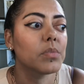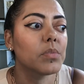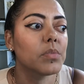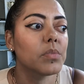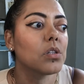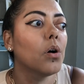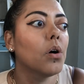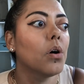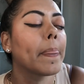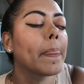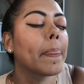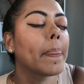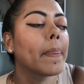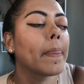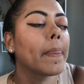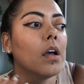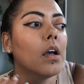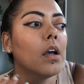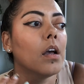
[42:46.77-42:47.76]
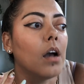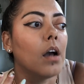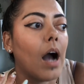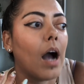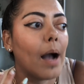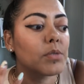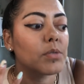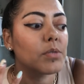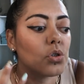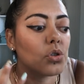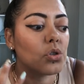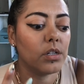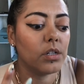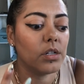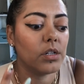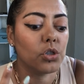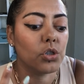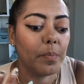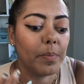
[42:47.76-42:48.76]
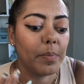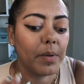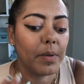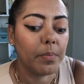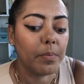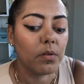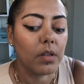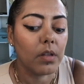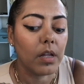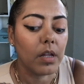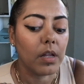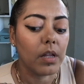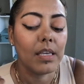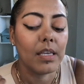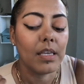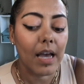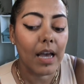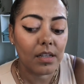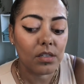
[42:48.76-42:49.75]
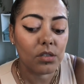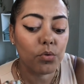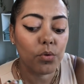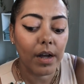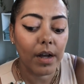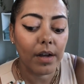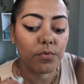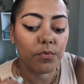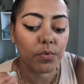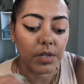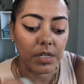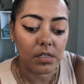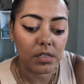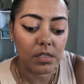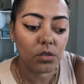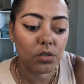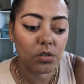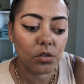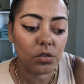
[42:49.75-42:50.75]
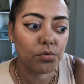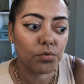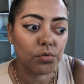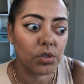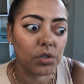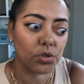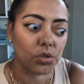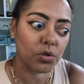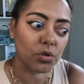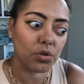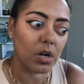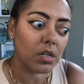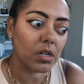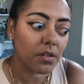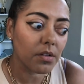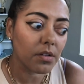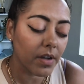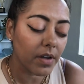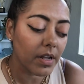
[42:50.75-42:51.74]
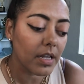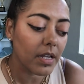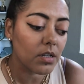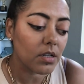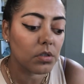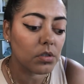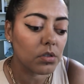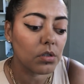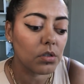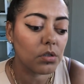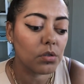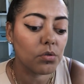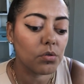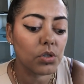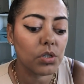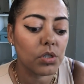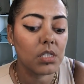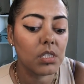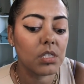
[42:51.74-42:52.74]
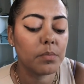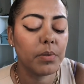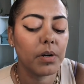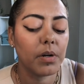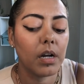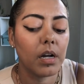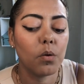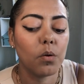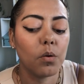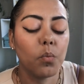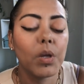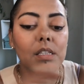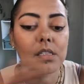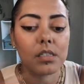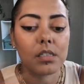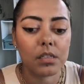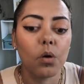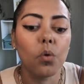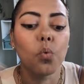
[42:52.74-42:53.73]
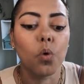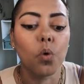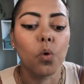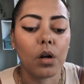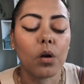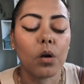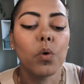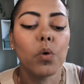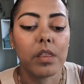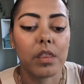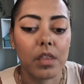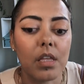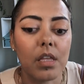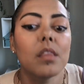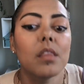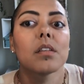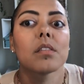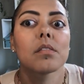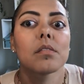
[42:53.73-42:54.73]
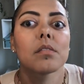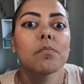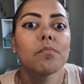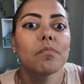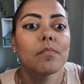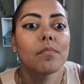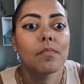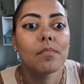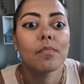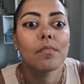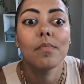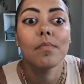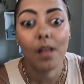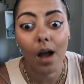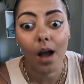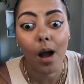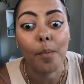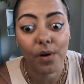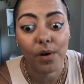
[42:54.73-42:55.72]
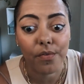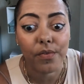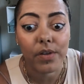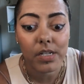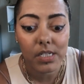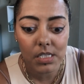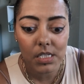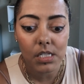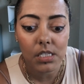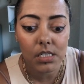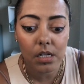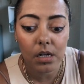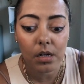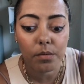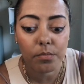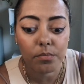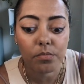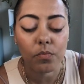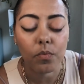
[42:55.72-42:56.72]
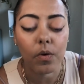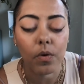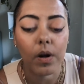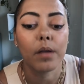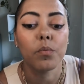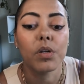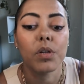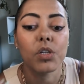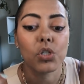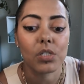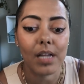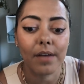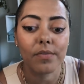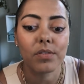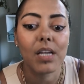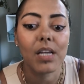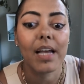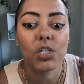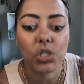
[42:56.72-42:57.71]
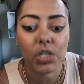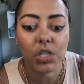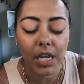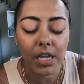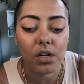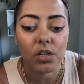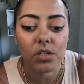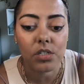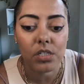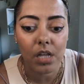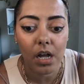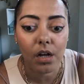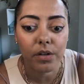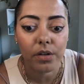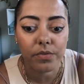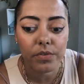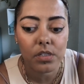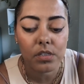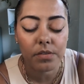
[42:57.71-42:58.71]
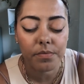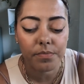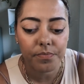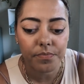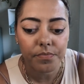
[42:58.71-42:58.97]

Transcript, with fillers: So. I'm just trying to show people like, yes, you have reason to distrust the financial institutions, but we can still work within this not perfect system, right? We just have to educate ourselves.